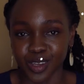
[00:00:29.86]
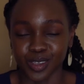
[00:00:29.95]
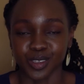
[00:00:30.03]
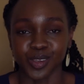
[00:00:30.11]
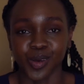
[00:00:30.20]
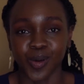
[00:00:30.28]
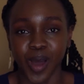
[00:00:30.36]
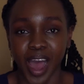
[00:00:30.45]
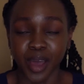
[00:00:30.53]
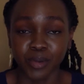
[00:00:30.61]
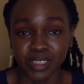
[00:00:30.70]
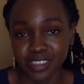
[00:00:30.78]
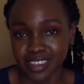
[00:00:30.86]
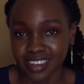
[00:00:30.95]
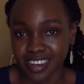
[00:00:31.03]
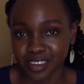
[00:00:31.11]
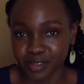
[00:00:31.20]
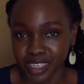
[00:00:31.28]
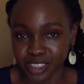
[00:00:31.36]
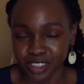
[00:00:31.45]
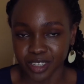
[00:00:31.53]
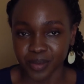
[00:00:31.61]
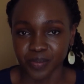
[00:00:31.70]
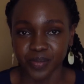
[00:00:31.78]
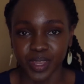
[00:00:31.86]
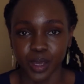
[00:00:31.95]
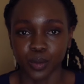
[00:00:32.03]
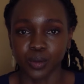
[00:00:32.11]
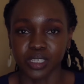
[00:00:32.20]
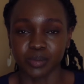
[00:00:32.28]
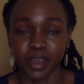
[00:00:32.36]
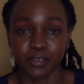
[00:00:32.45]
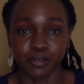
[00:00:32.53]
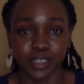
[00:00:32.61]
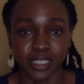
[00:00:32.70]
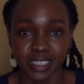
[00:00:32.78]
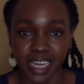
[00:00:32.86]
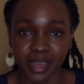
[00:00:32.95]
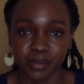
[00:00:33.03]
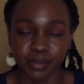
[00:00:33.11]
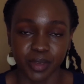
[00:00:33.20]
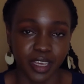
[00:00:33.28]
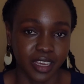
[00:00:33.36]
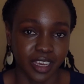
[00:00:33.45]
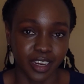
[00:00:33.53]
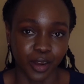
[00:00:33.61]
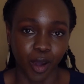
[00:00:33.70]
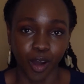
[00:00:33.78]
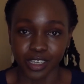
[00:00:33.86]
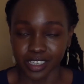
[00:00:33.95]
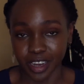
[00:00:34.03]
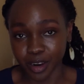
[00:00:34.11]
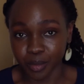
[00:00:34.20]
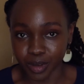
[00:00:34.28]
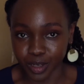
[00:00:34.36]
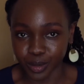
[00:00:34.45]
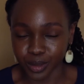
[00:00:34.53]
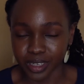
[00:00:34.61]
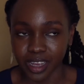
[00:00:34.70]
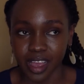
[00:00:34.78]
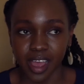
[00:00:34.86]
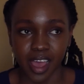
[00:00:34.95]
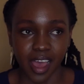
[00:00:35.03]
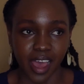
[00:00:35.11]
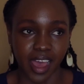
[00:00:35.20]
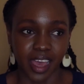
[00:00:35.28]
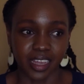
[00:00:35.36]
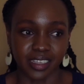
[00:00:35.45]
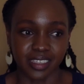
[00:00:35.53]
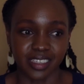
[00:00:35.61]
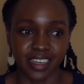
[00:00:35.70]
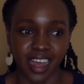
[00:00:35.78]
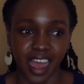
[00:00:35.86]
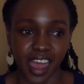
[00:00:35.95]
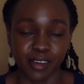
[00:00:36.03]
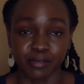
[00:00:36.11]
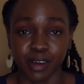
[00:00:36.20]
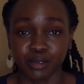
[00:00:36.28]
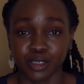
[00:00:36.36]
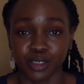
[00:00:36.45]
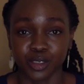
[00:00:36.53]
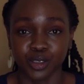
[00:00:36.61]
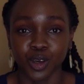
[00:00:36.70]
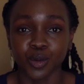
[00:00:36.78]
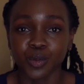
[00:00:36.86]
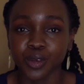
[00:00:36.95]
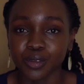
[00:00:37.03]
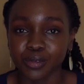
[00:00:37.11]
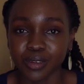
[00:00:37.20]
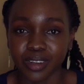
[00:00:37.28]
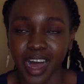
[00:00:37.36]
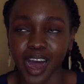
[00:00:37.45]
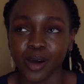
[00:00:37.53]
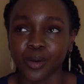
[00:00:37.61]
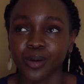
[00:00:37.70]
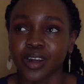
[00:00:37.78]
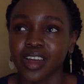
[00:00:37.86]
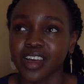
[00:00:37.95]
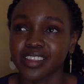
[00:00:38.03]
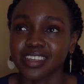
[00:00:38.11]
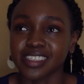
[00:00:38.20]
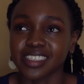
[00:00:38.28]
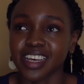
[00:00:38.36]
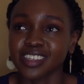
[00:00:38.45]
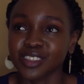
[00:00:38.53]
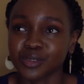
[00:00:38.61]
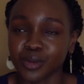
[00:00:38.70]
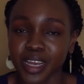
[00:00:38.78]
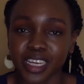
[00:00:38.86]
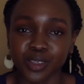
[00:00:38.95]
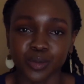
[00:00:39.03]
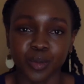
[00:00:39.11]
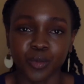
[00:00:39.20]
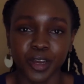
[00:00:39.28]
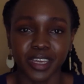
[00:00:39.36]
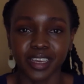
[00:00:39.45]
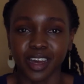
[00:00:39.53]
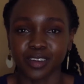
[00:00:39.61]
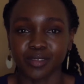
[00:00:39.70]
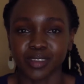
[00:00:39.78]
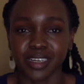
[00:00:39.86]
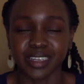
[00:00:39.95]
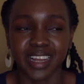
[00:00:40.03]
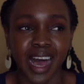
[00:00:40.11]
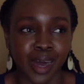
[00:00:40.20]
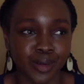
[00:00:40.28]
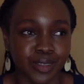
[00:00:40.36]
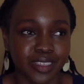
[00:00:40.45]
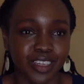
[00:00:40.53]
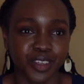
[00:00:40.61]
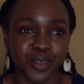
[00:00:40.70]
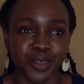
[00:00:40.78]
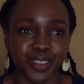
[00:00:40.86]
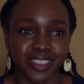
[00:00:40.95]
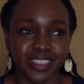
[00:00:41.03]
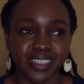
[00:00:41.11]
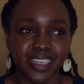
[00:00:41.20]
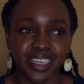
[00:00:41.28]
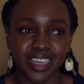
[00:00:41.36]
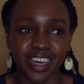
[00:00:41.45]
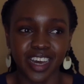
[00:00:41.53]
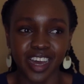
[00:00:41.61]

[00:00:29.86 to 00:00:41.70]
So I went on an adventure. It was my first time being in a hot air balloon, and I found it so beautiful how the sun's rays were breaking out of the clouds, and you could see